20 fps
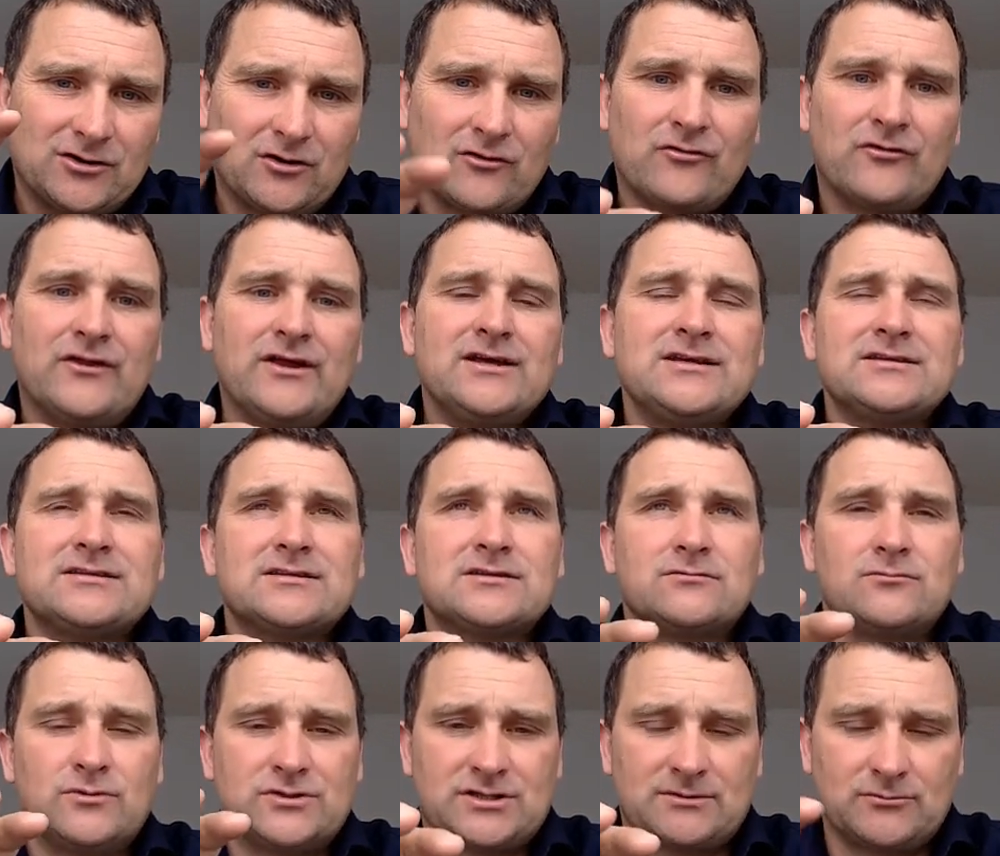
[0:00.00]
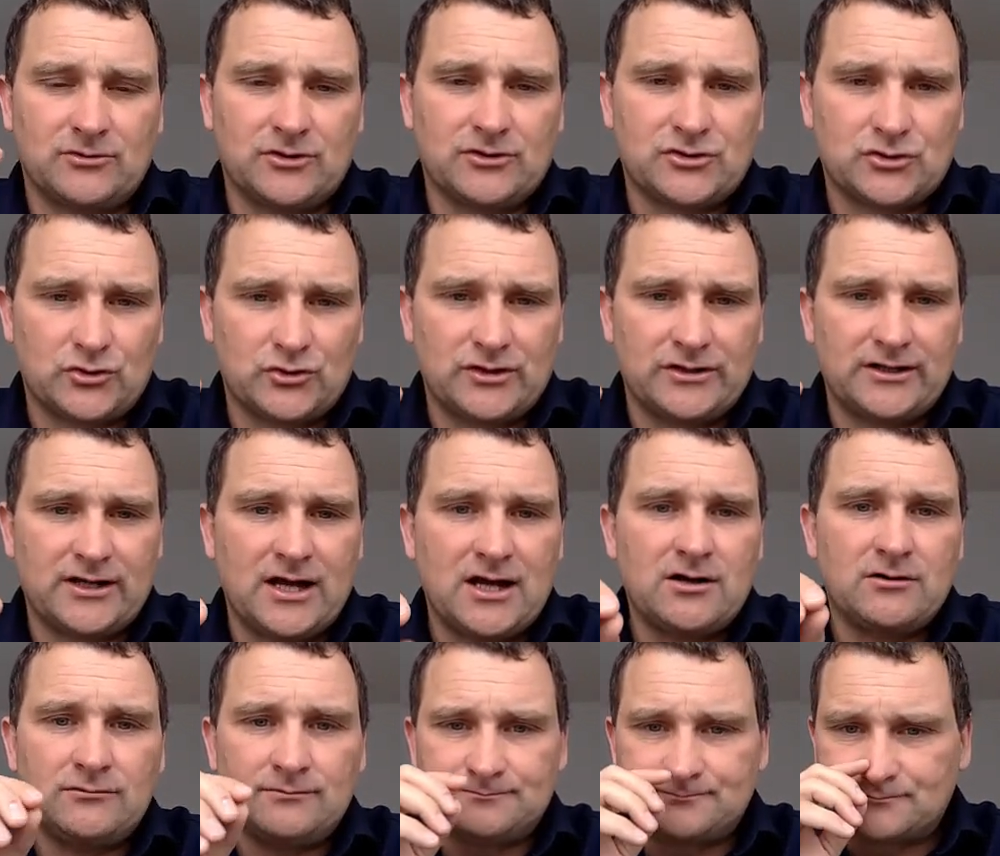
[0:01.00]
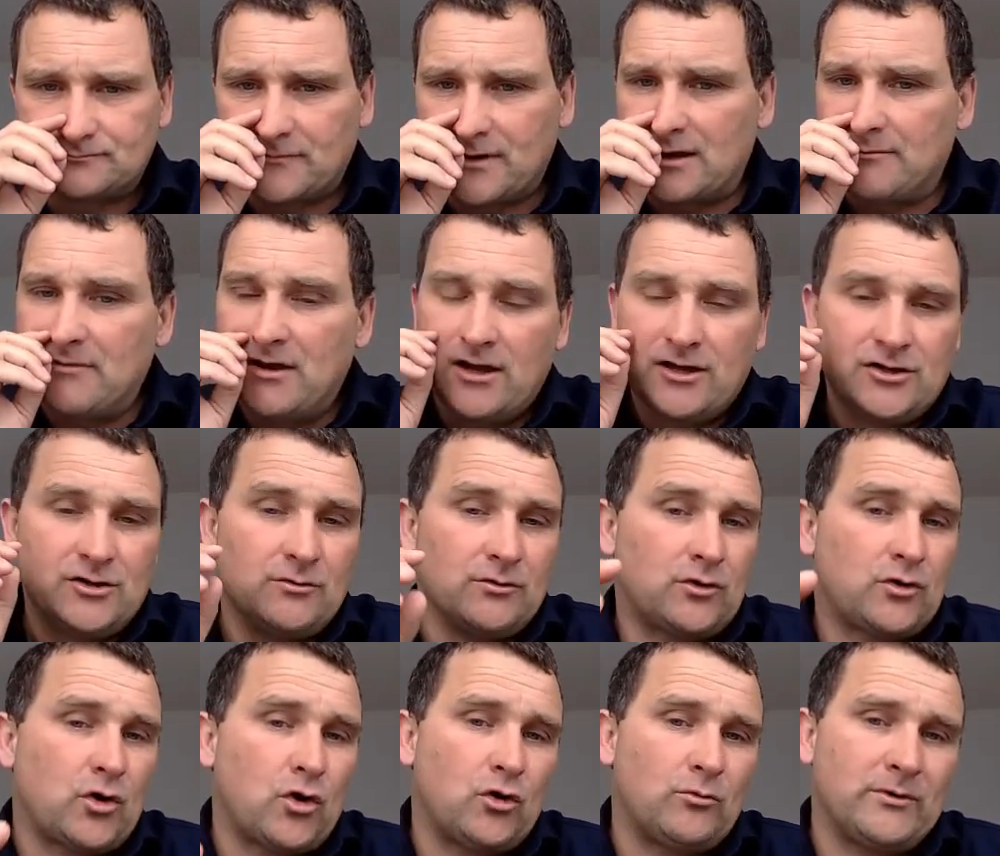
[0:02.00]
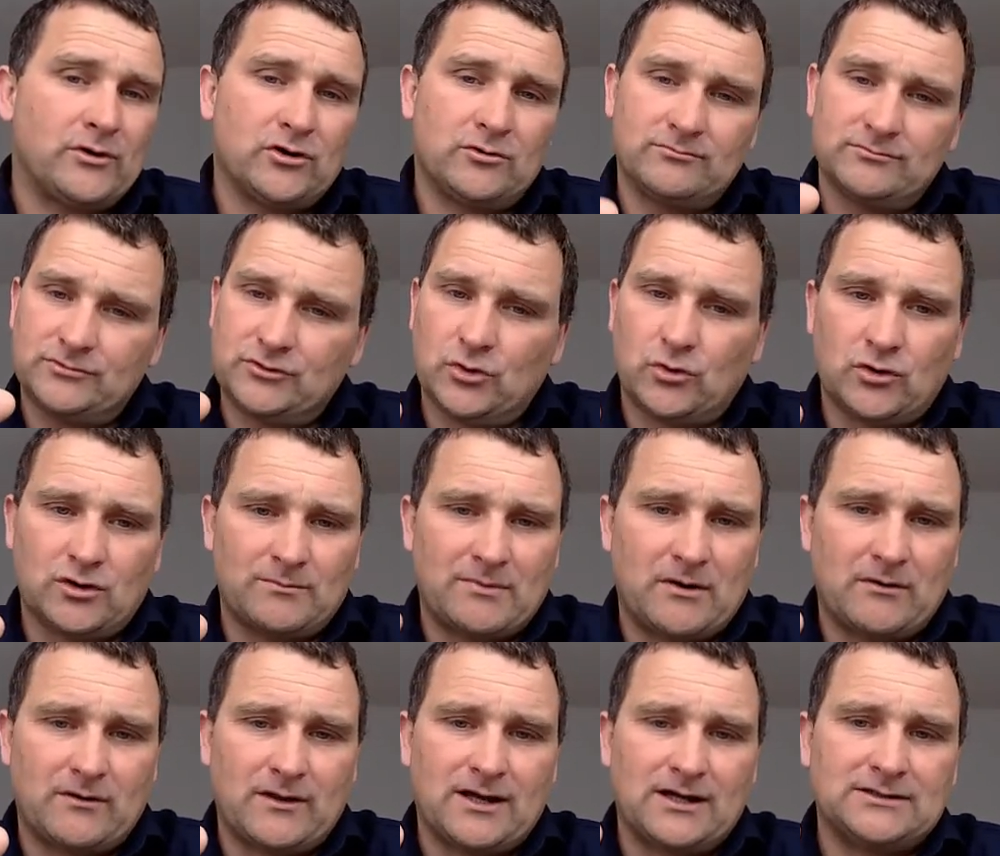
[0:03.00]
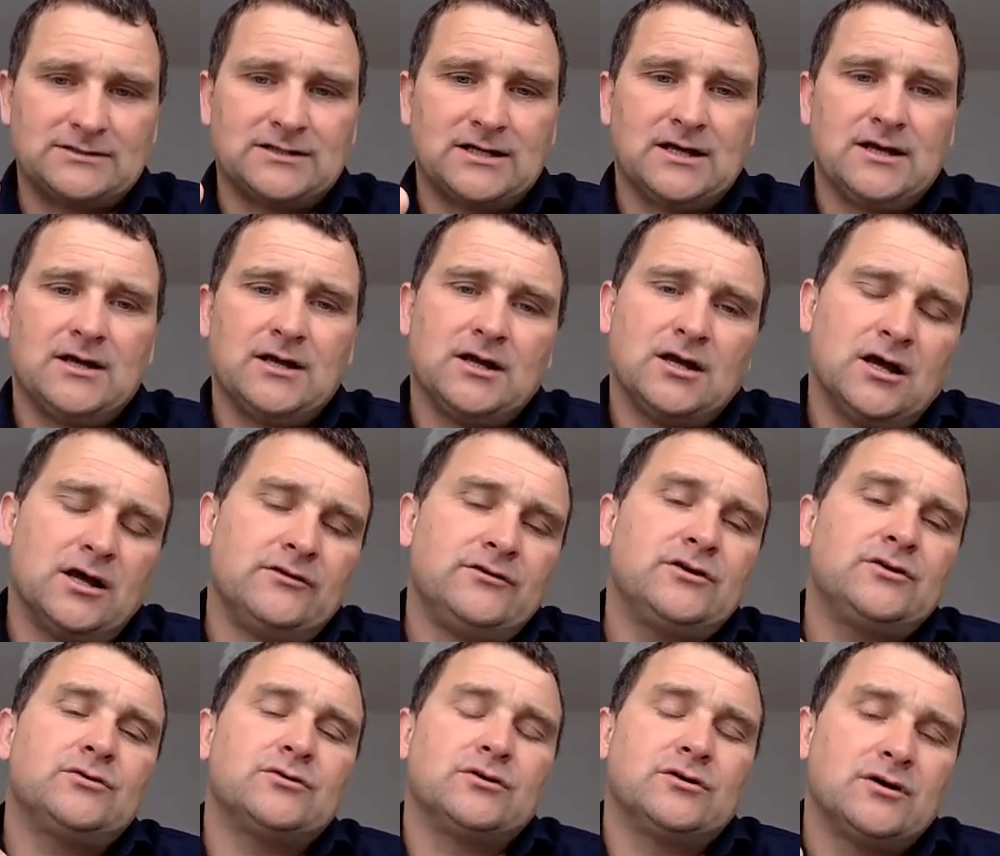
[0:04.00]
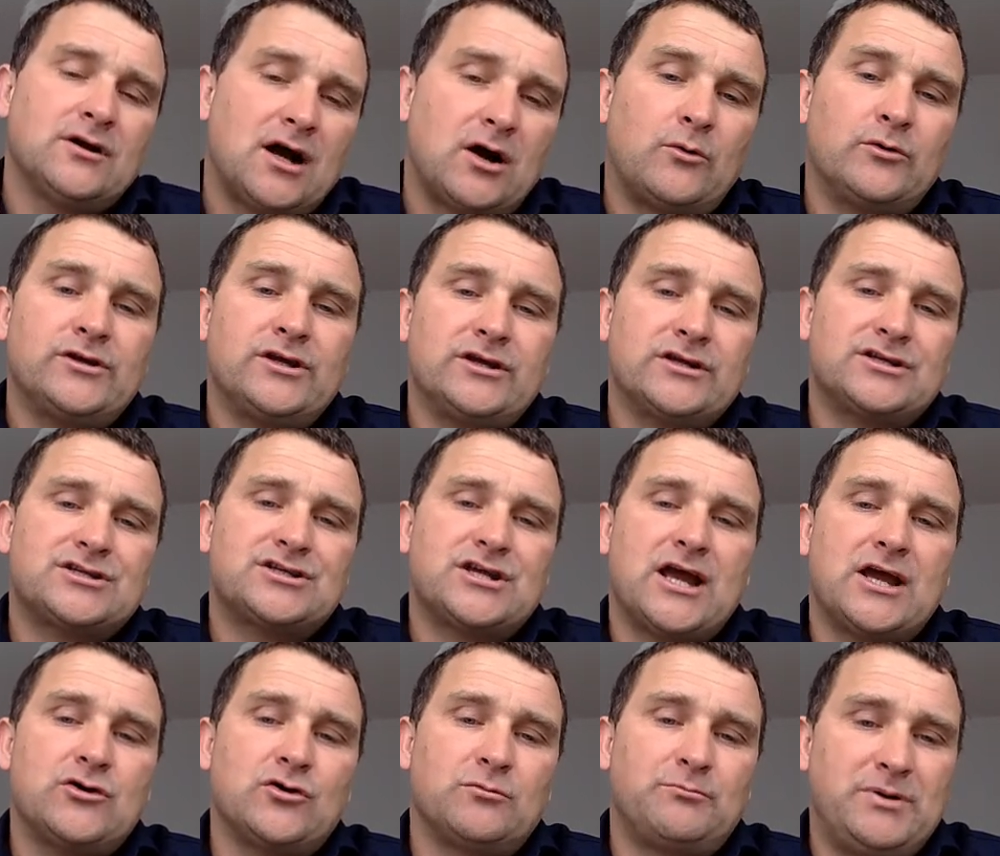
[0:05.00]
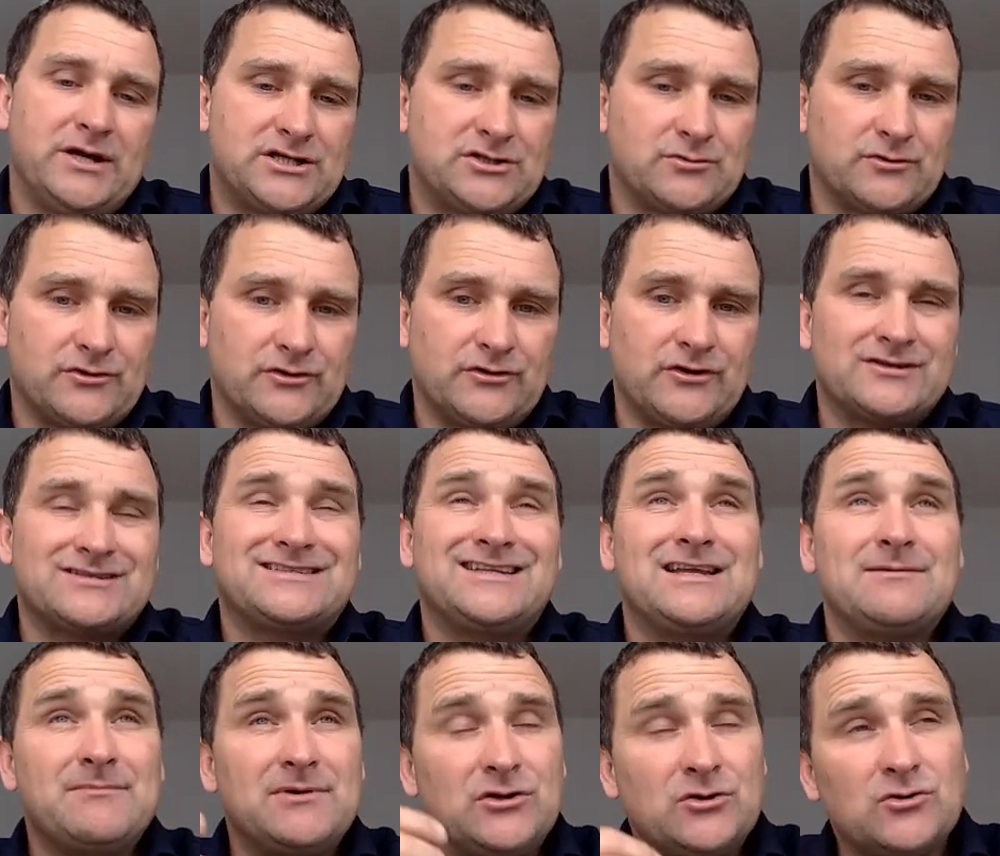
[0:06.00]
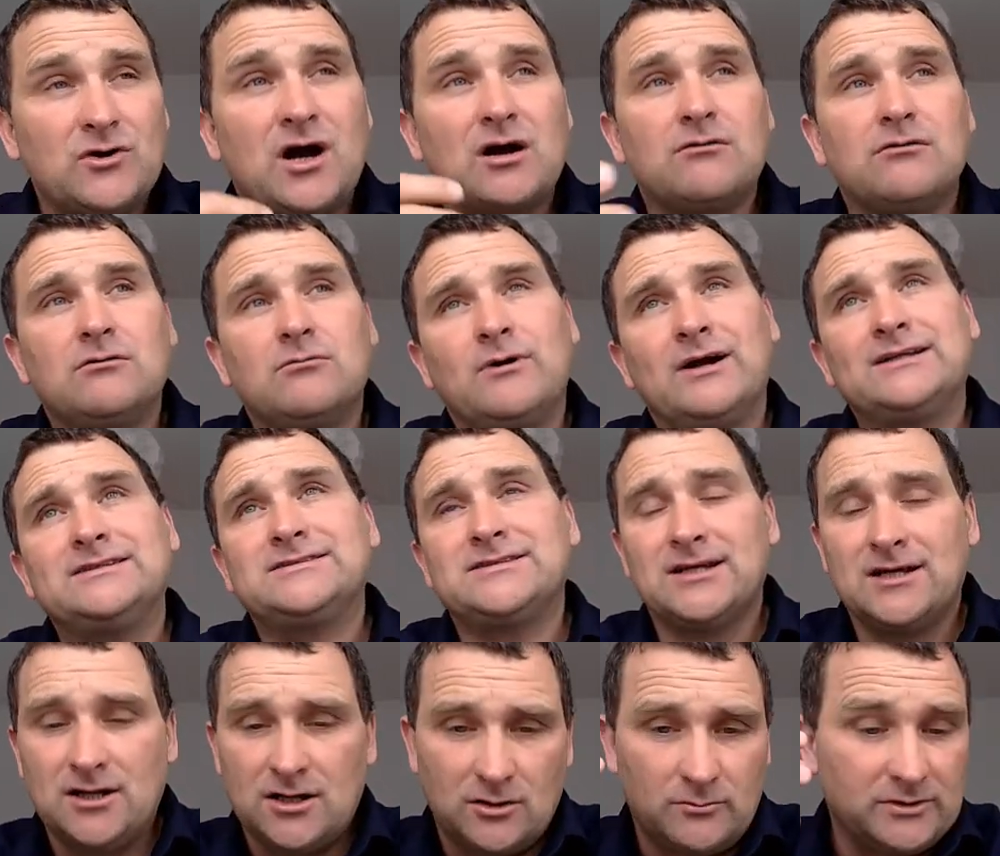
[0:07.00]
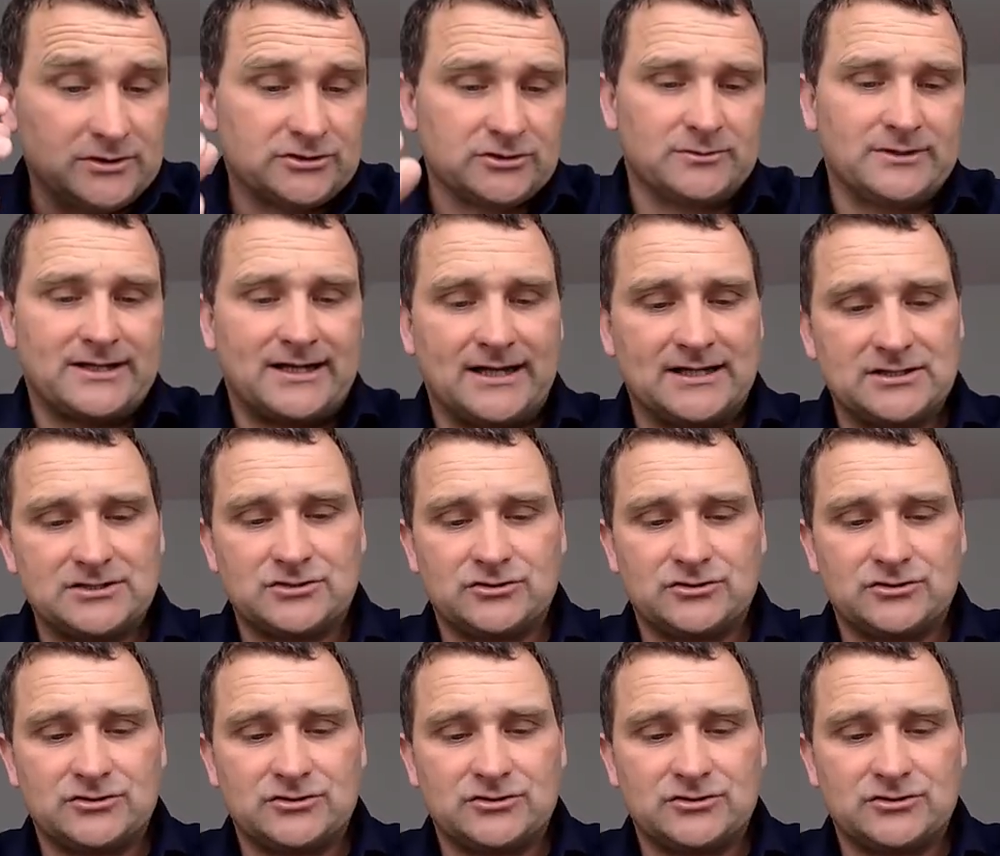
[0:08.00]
on this, which I'm going to show you now. And you can call me up and talk about that. And I want you to share your pitch with others. Let me know how it went, and we'll do a case